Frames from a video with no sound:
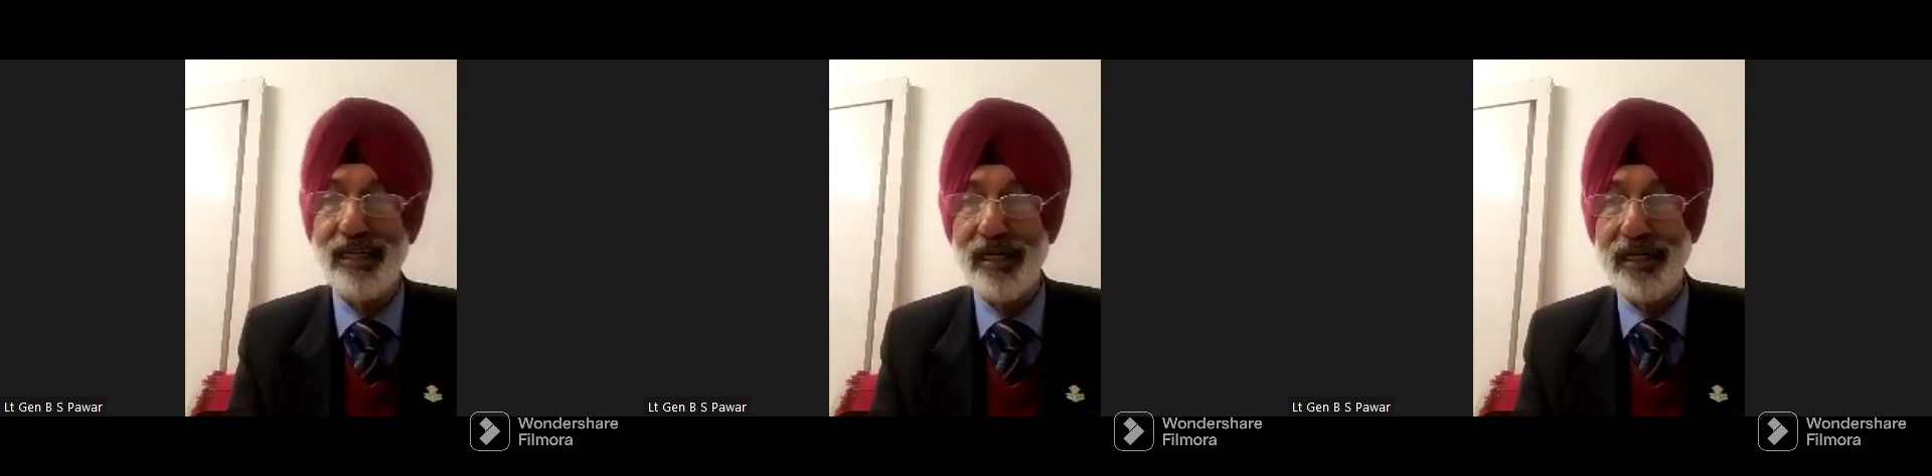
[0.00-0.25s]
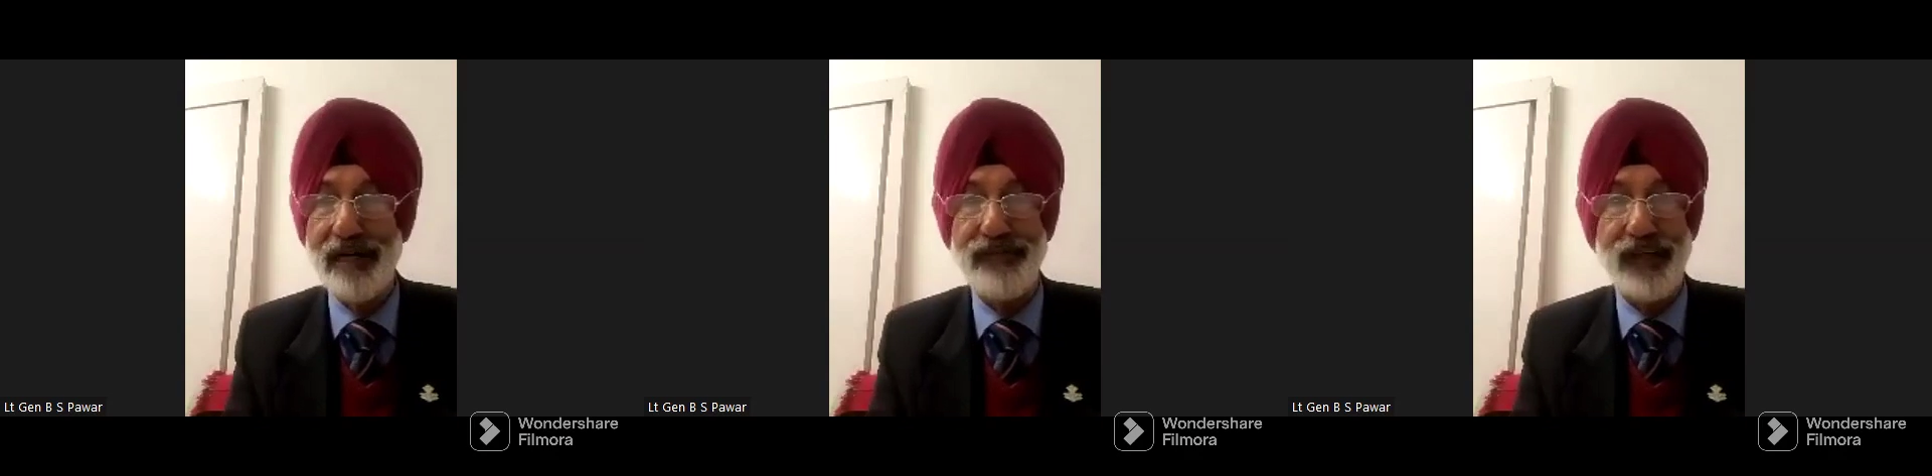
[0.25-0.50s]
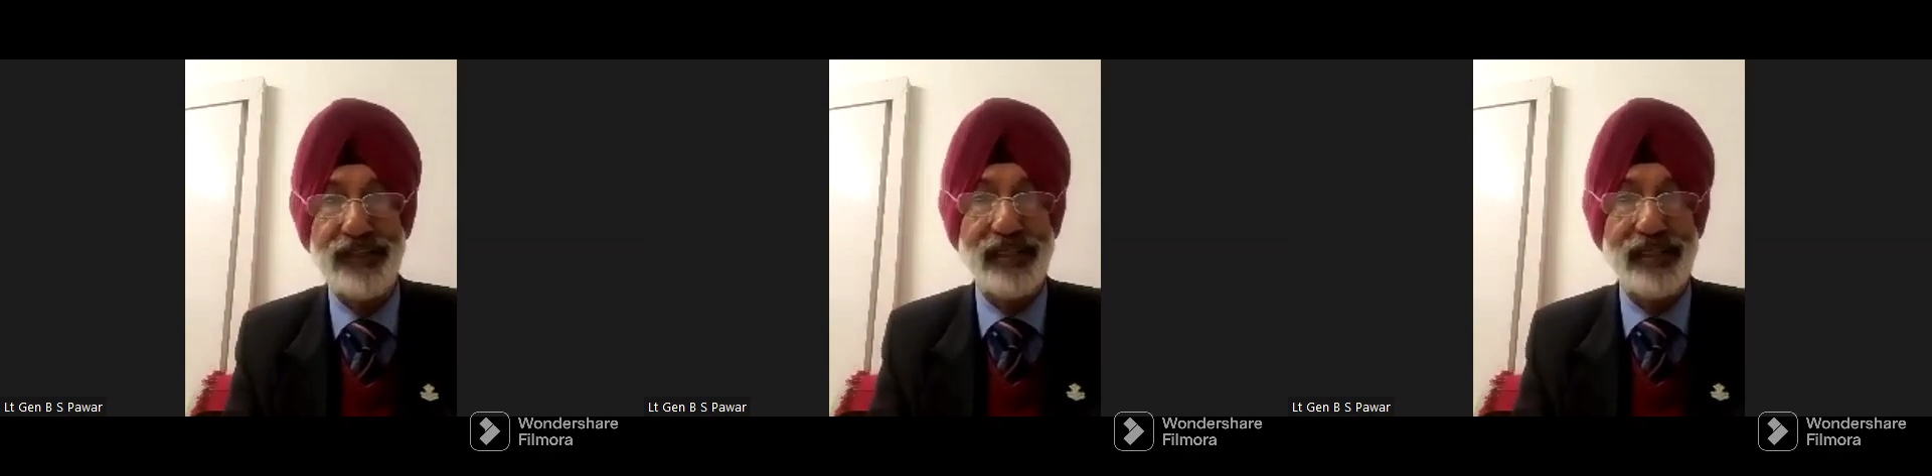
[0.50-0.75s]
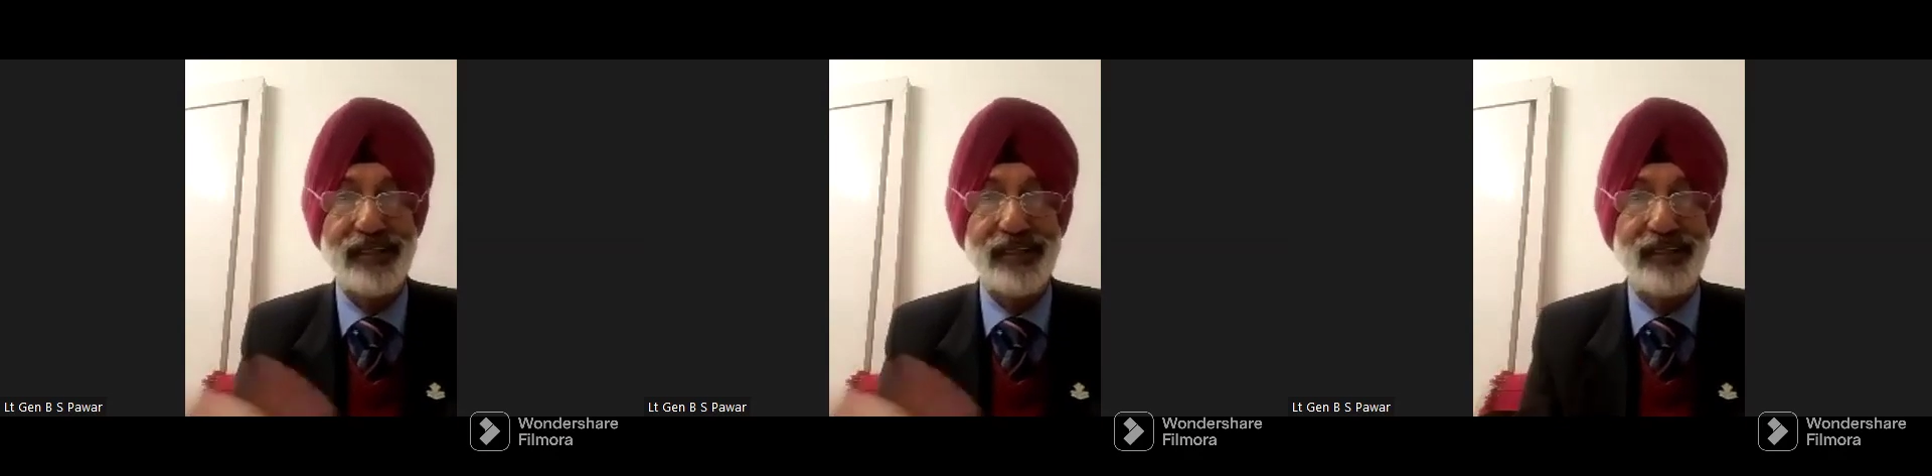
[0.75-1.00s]

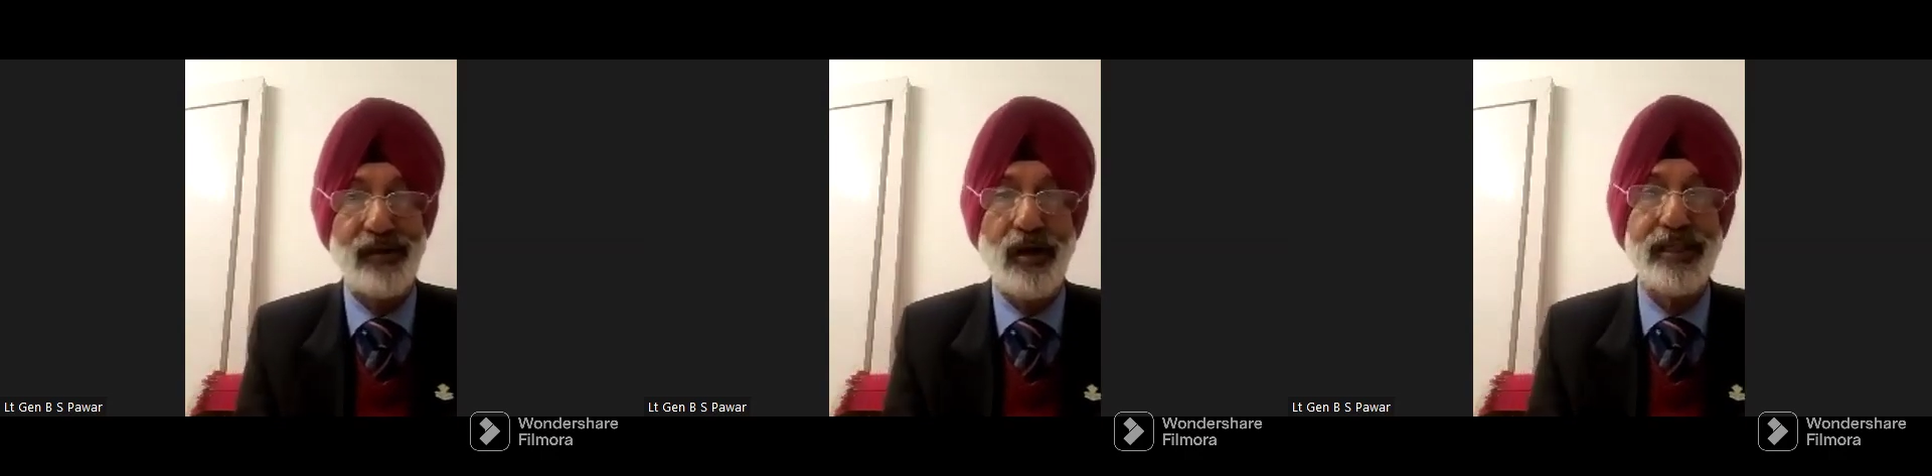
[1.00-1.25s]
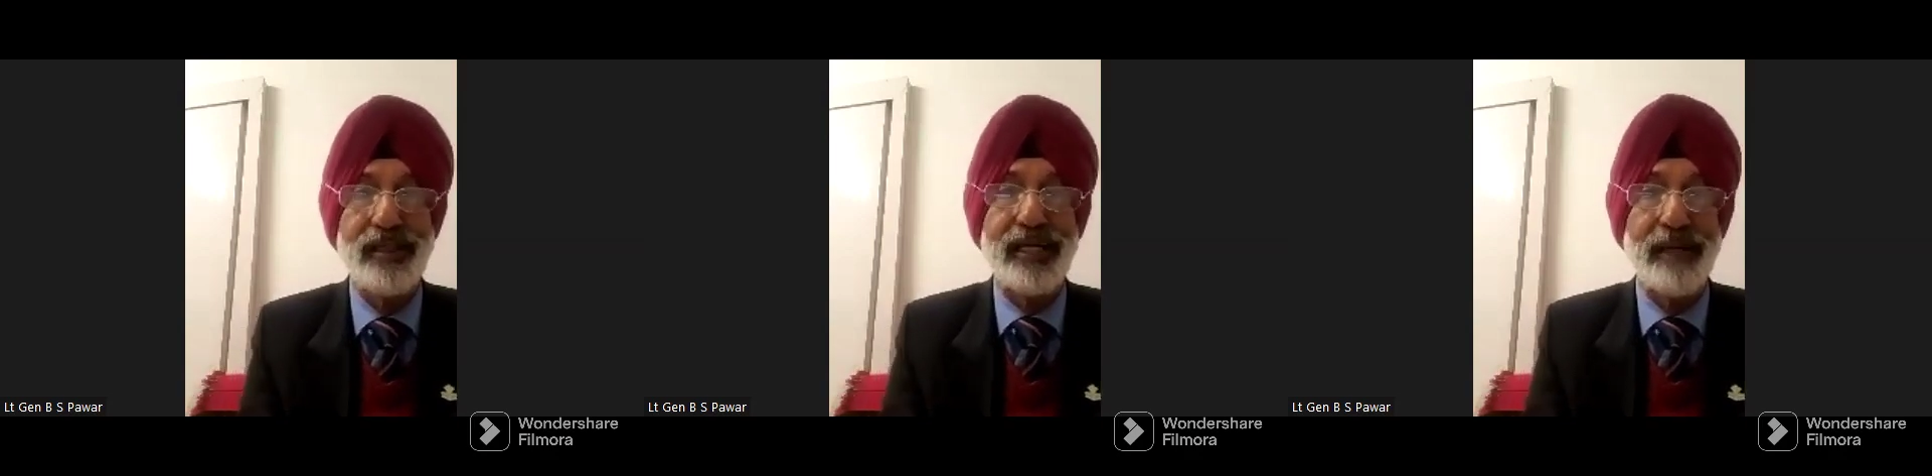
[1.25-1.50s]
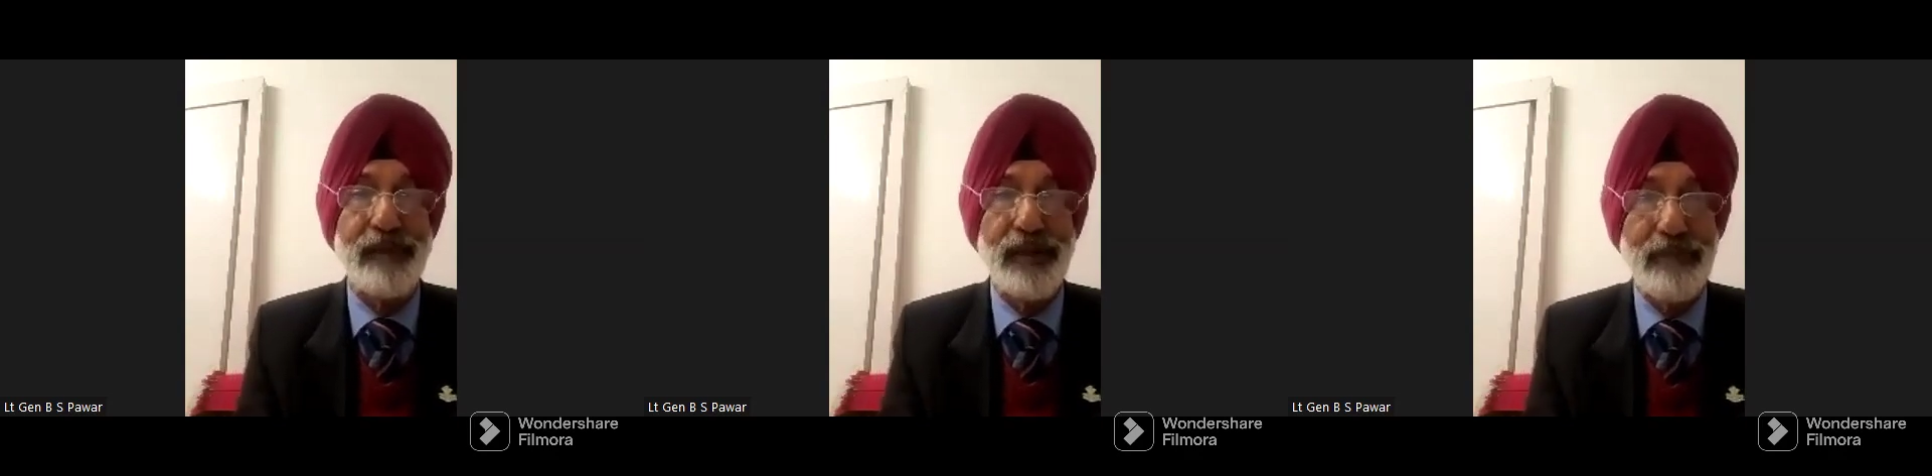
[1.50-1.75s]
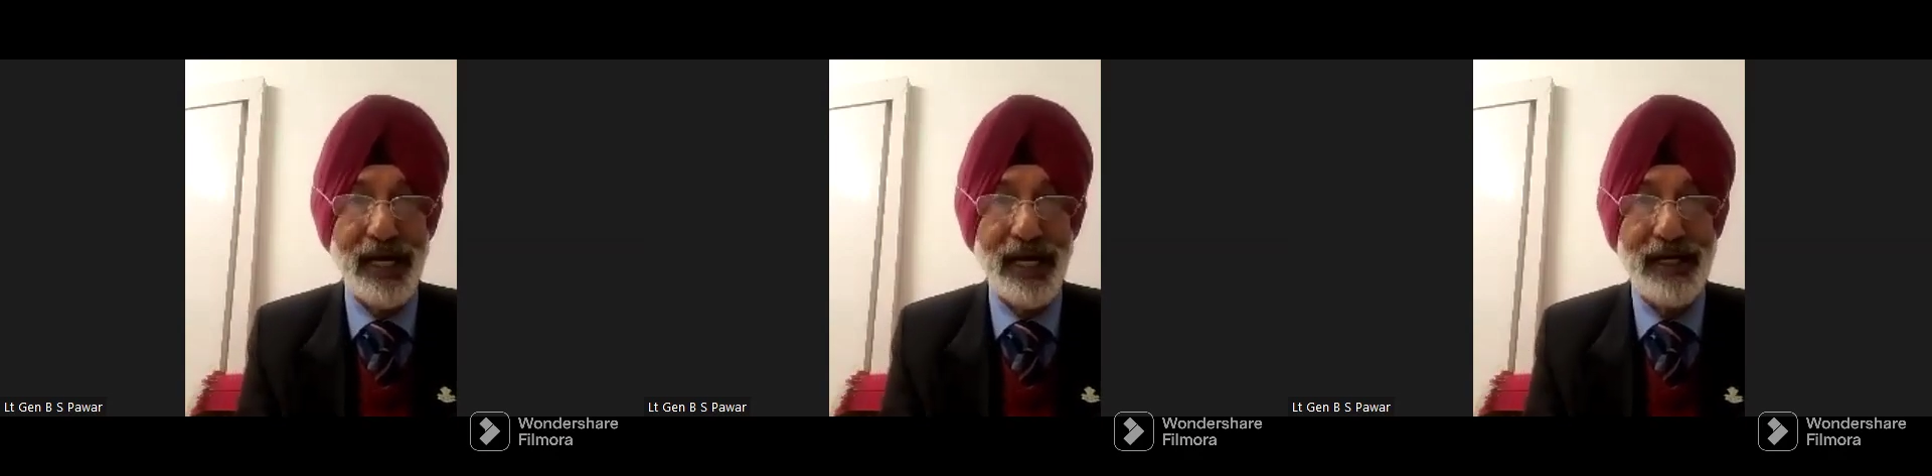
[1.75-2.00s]
infrastructure, all that can be
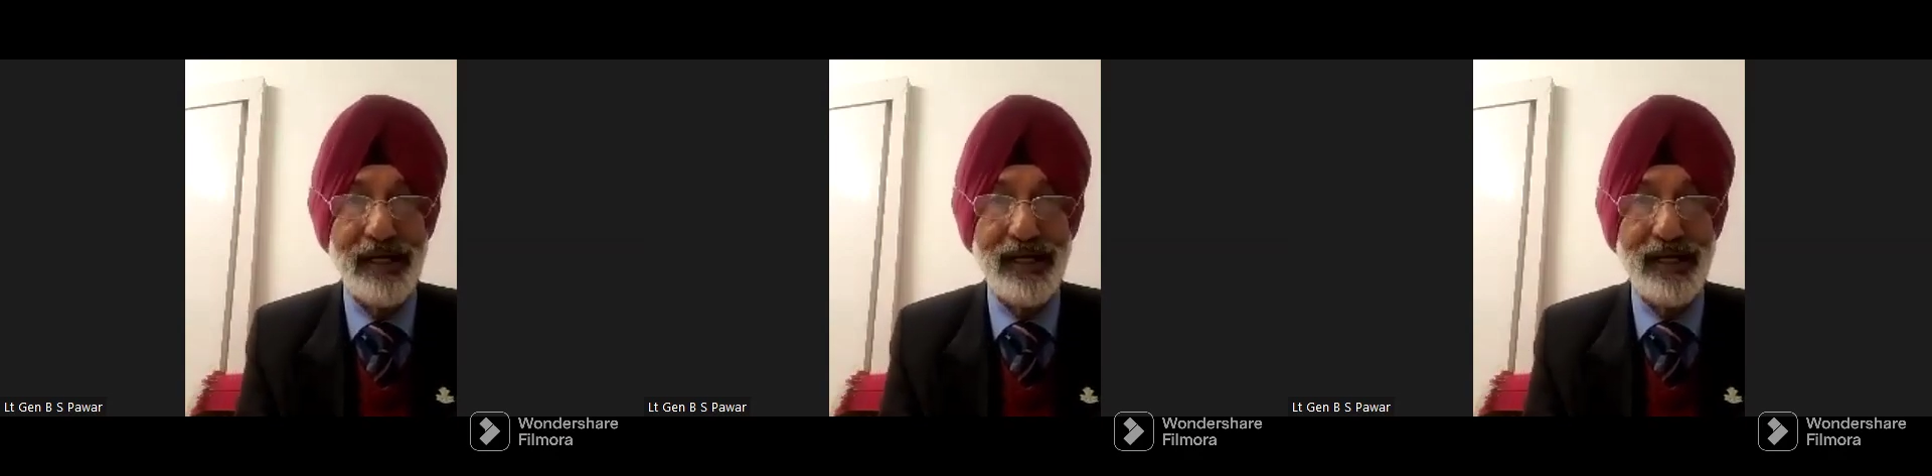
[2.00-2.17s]
made.